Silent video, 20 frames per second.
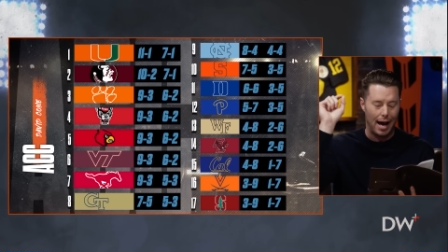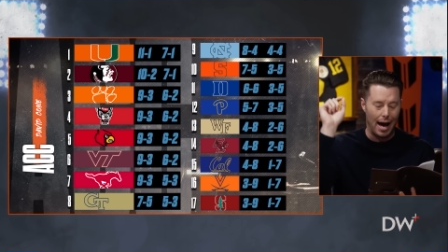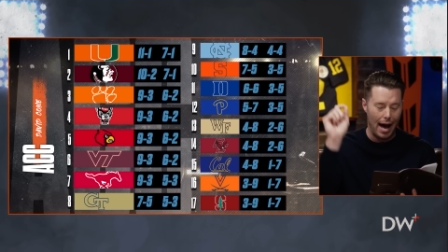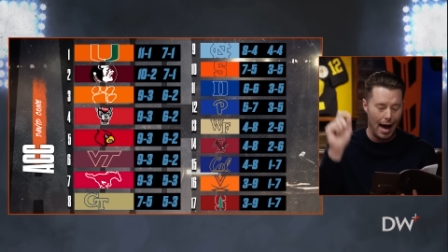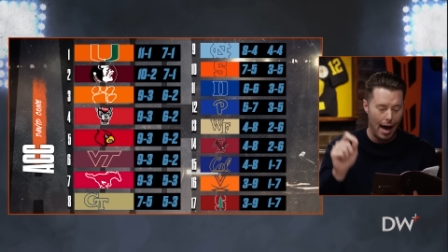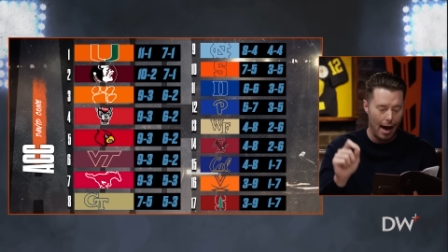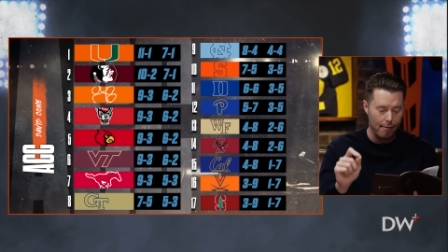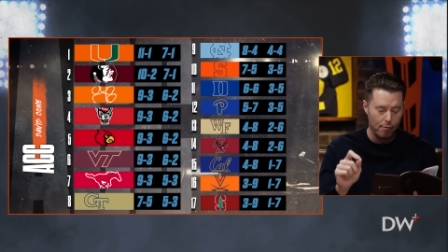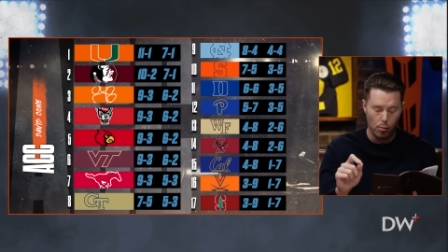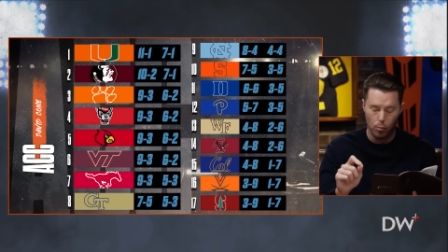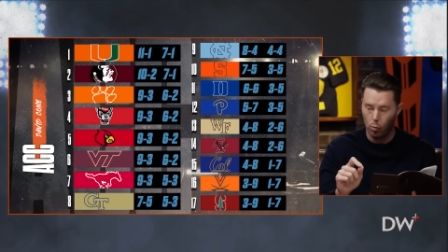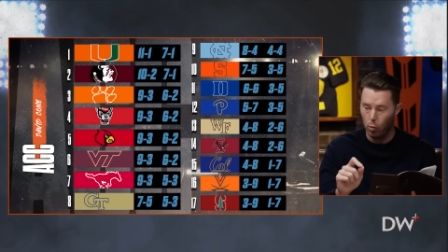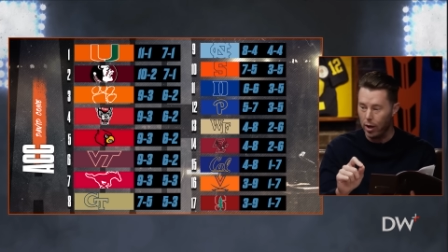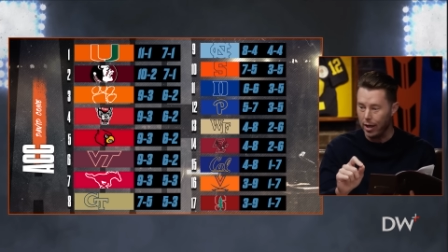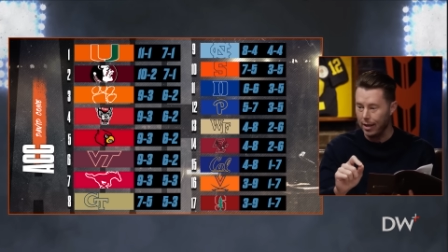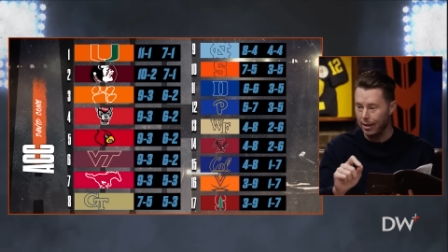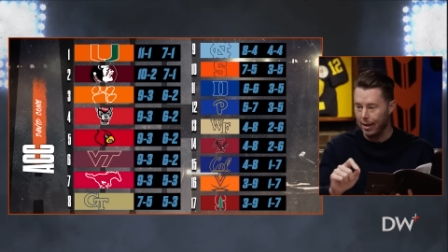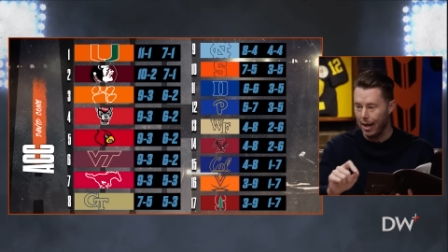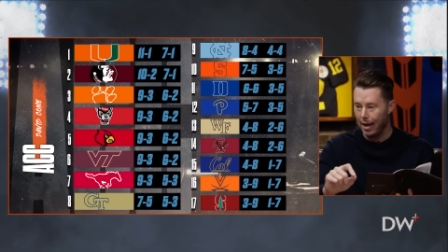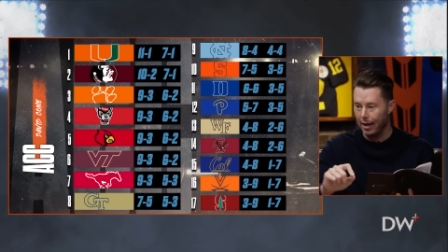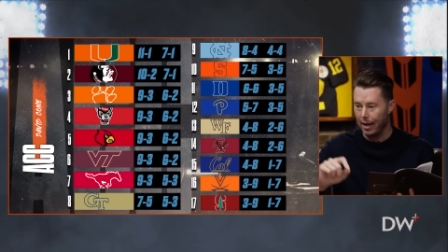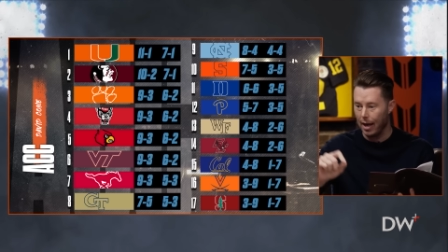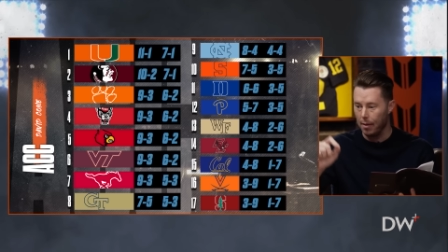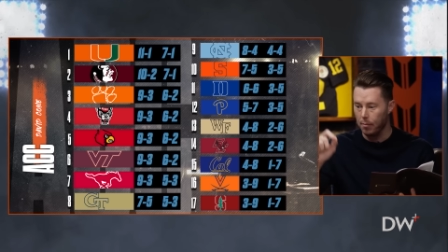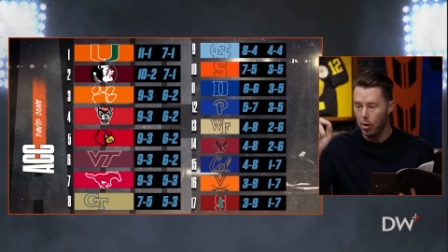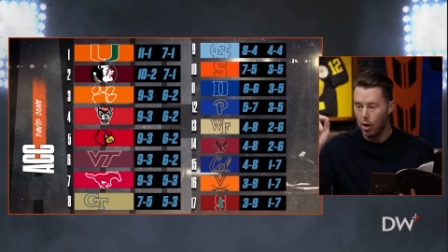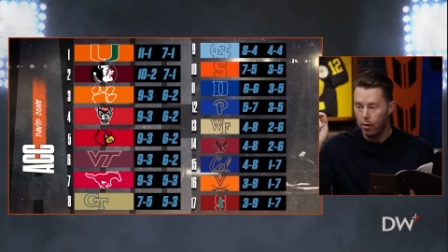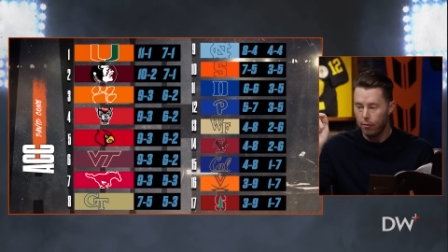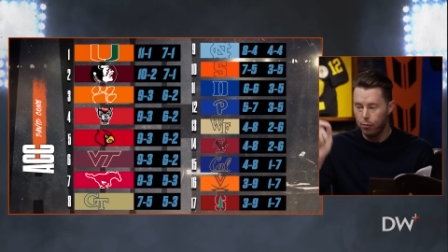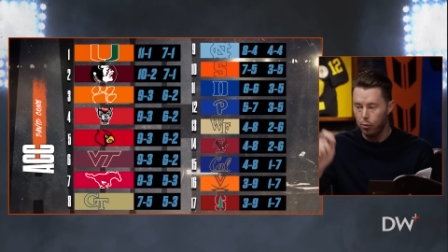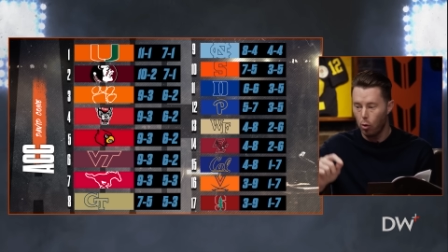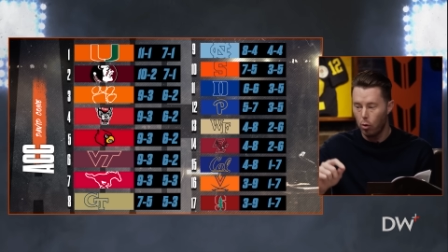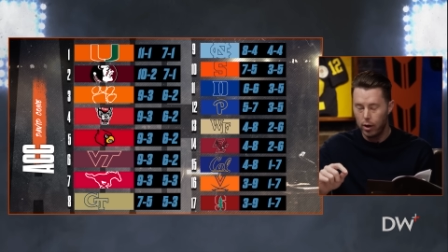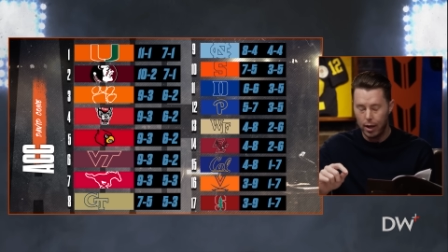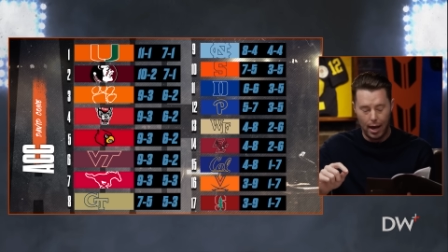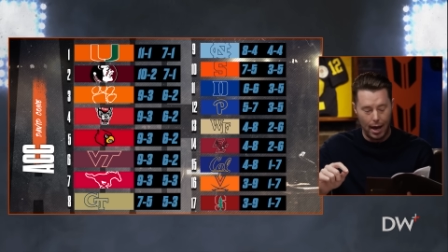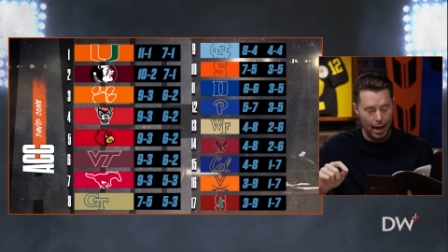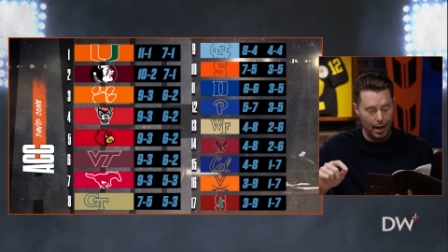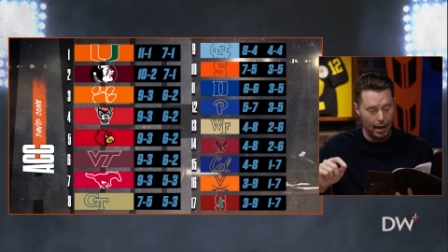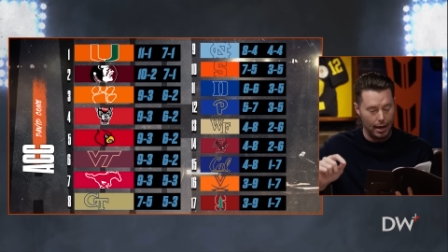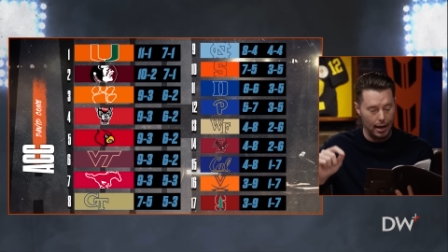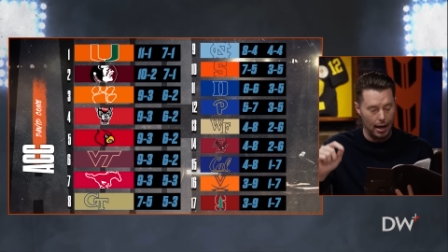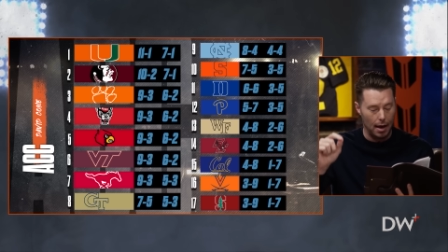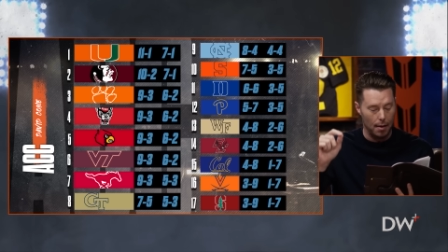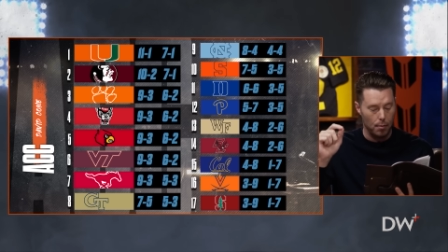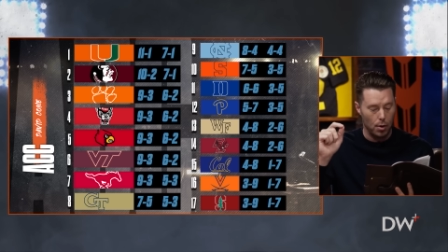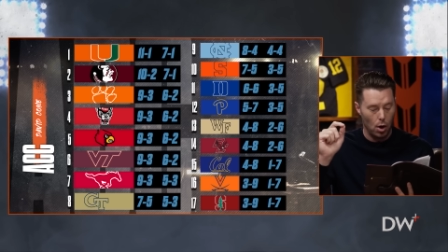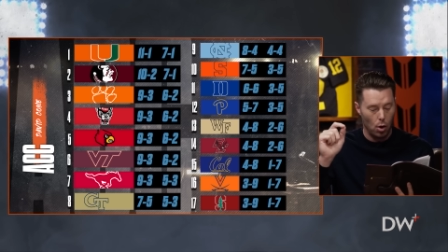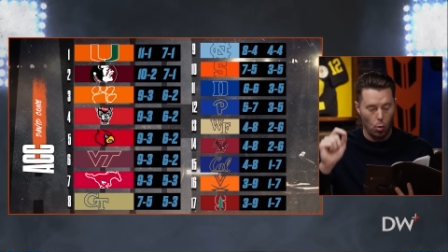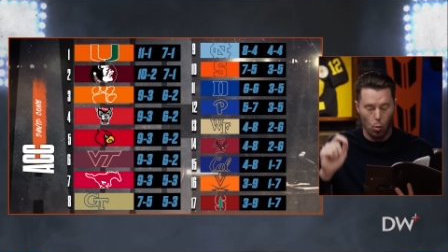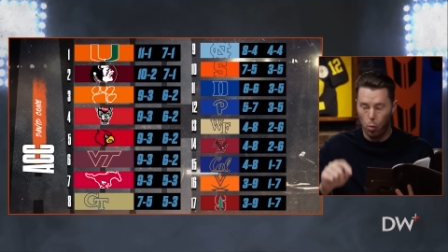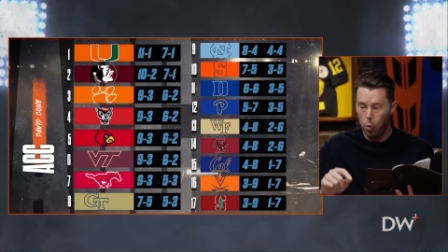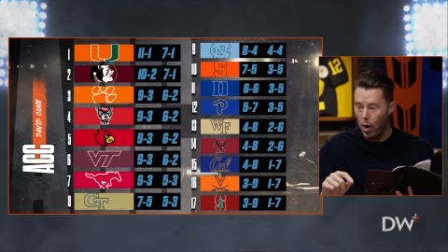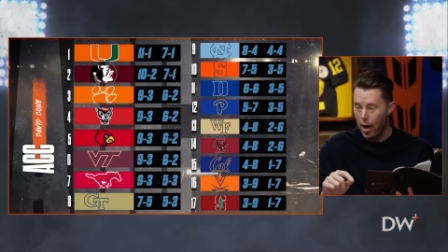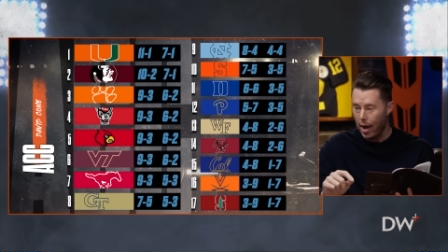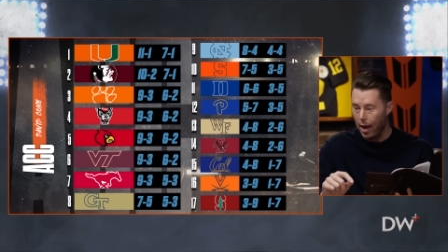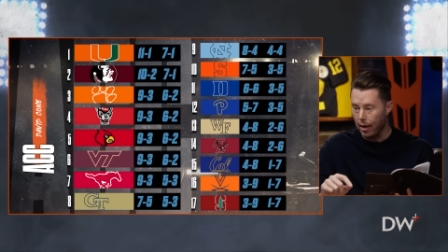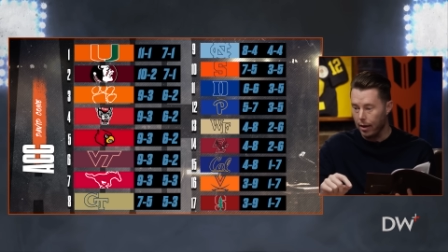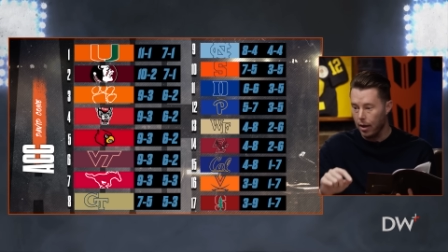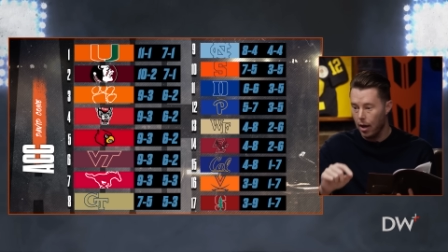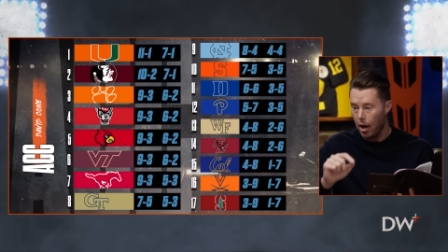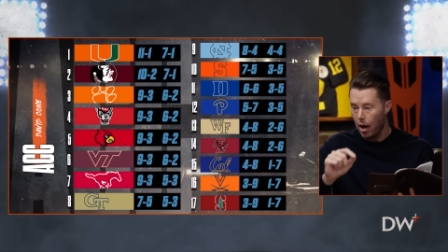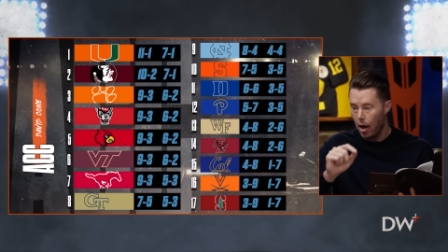I have them winning that game. Florida A&M, win.